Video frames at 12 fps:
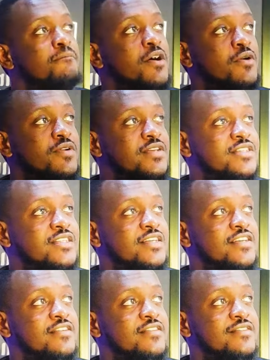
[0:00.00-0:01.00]
But
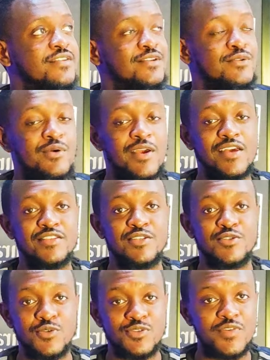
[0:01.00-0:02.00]
honestly, looking at
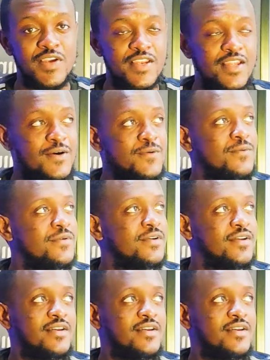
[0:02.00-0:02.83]
Jesus right now,